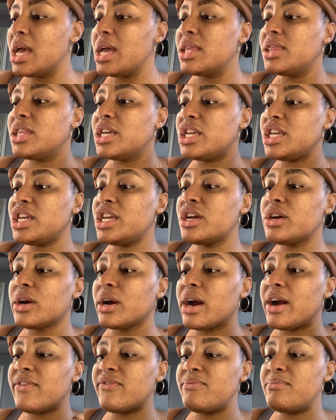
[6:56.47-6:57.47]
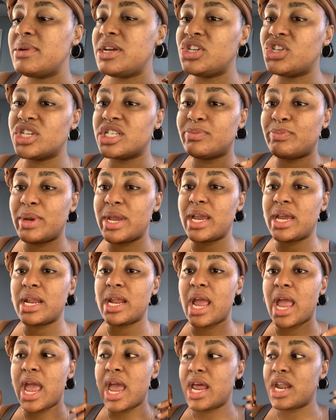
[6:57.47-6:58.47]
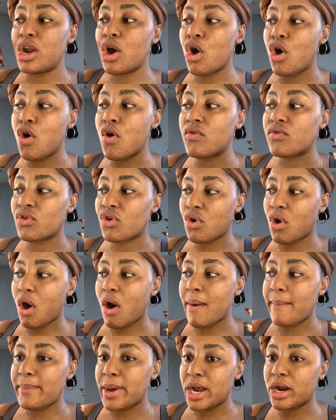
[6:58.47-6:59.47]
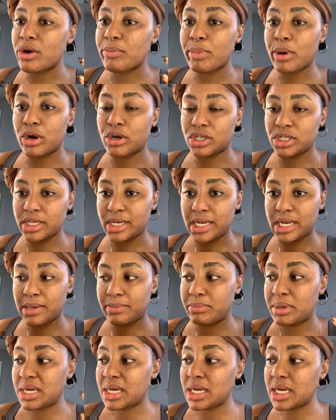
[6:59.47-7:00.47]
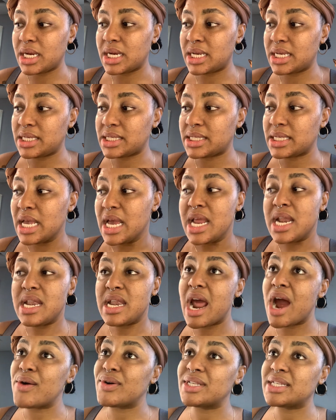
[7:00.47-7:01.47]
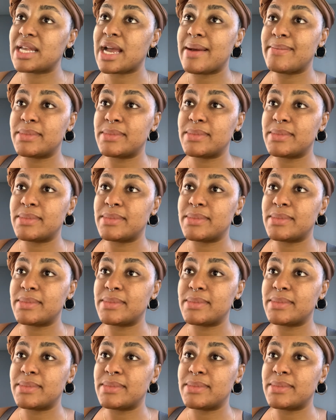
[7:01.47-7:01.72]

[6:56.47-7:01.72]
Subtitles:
the year of me just being an overall better person, because now it's time